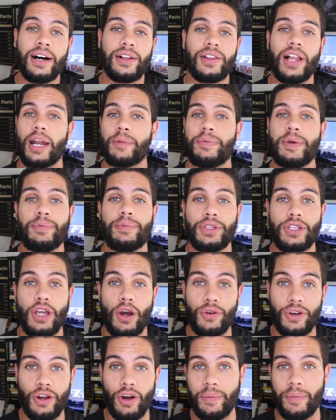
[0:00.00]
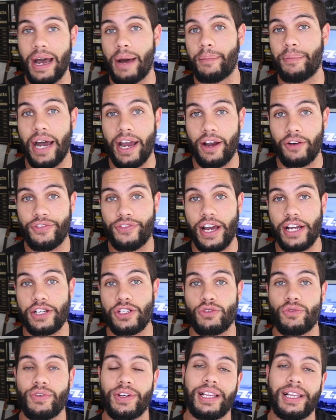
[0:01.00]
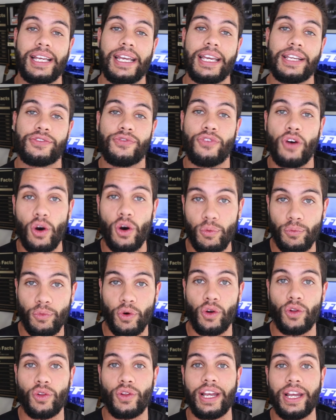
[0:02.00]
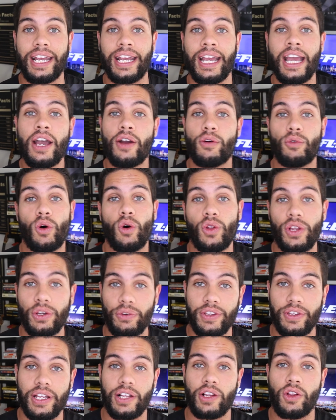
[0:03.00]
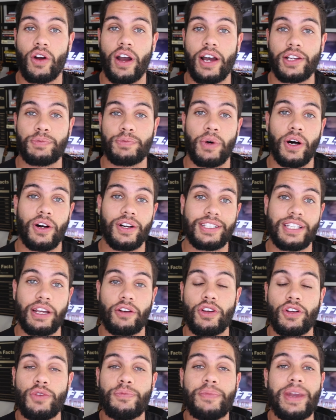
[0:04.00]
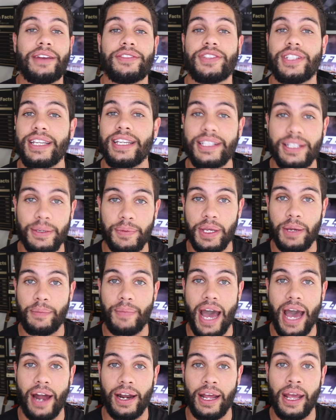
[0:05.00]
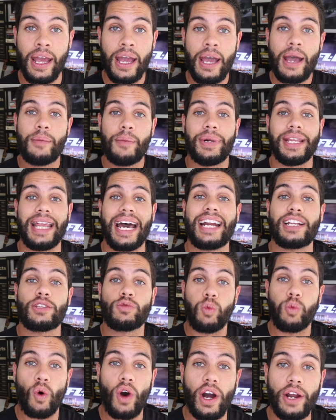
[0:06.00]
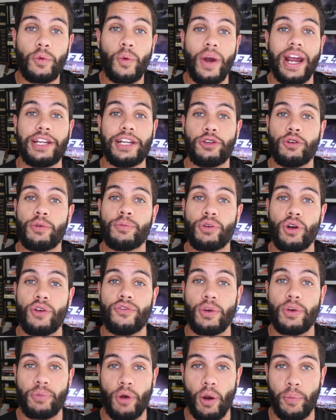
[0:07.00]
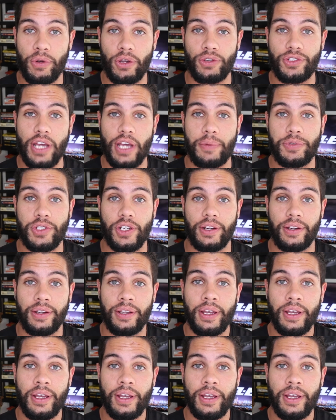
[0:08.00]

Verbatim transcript: A lot of people don't know about myofascial release, foam rolling, rolling with a cross ball, et cetera. You may have seen something about it, but that is one way to improve your proprioception.